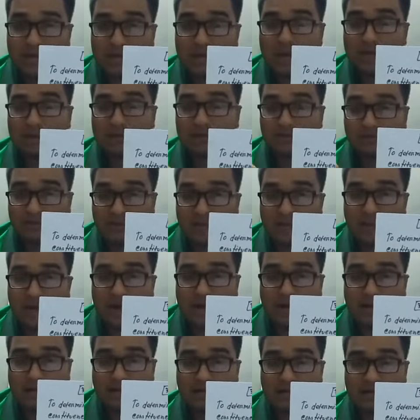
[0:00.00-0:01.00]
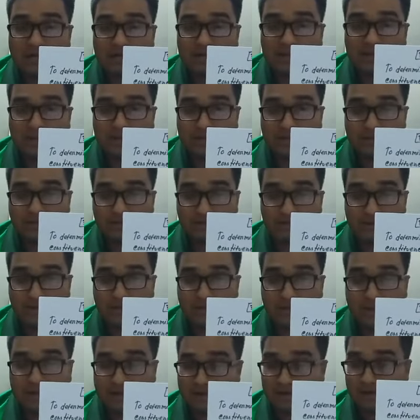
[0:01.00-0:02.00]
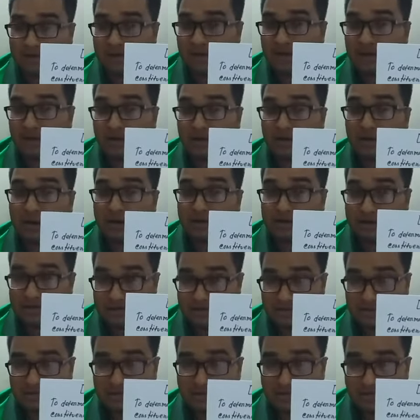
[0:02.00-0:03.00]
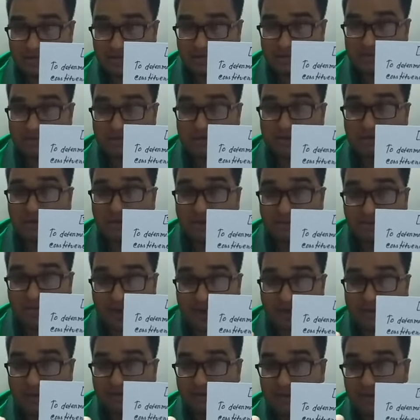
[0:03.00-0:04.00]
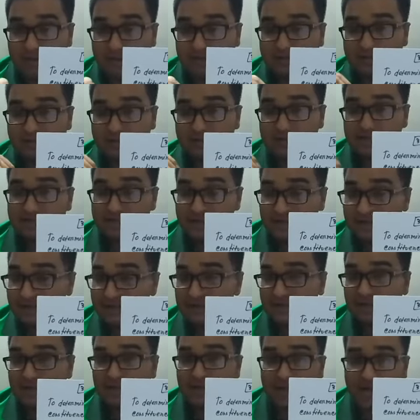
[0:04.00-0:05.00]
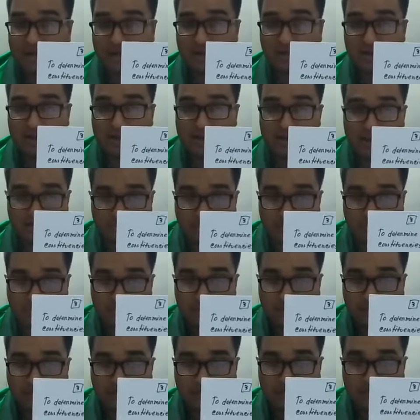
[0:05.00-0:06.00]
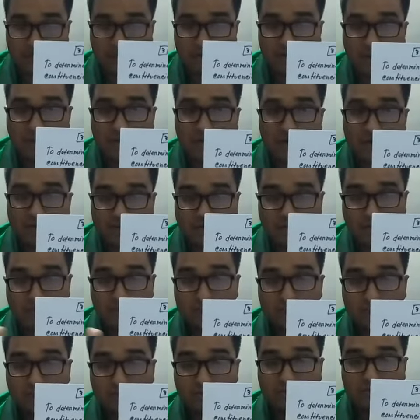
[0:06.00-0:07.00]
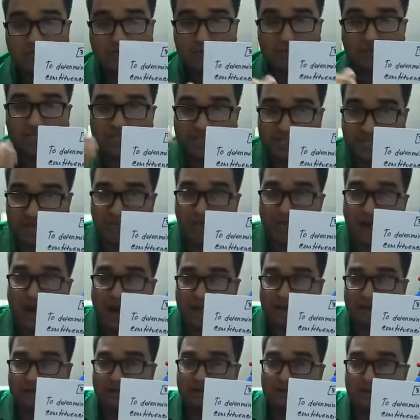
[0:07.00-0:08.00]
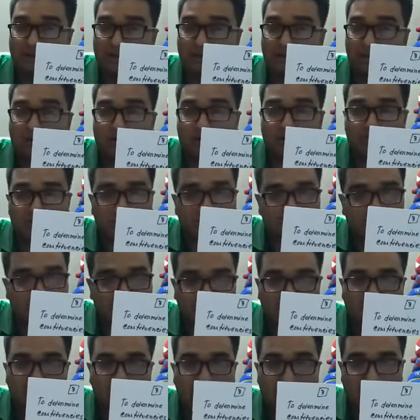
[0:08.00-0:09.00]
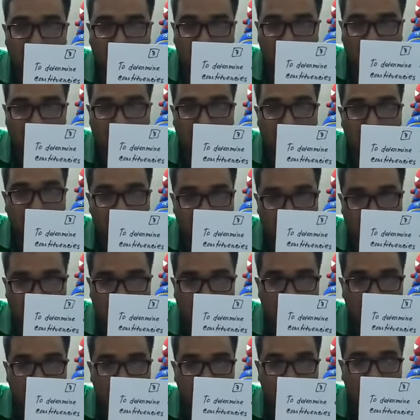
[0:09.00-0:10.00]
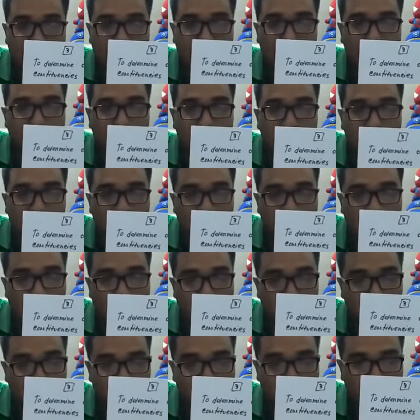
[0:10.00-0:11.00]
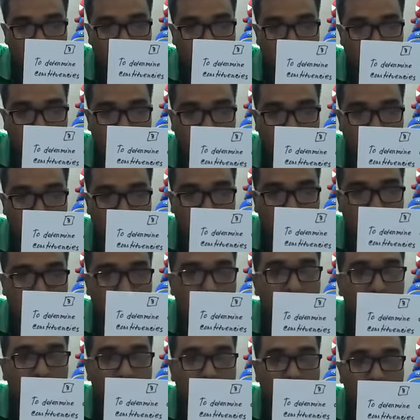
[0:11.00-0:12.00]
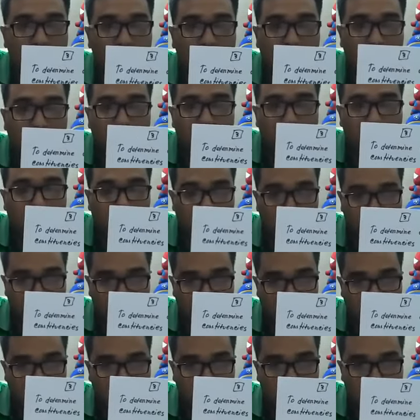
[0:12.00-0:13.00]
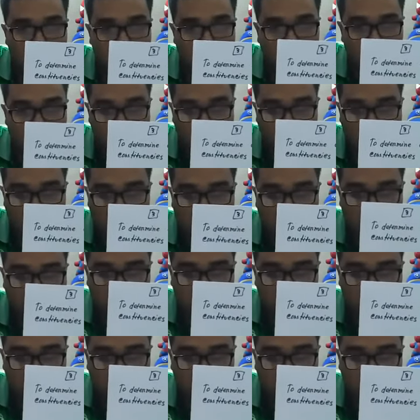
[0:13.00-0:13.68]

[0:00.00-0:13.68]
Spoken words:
are 300 electoral area or constituencies or parliamentary seats in our country. So to determine or to divide the area, electoral area, is one of the